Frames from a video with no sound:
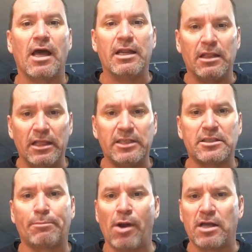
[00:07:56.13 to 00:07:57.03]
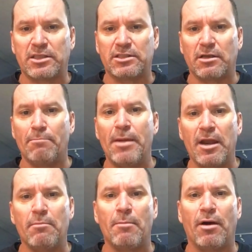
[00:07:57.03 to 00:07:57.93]
At least a process,
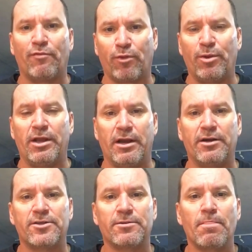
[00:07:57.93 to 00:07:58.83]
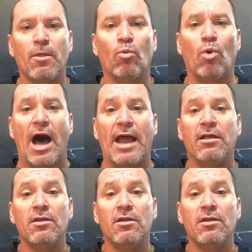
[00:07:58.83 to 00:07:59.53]
minimum of 3 years. Why?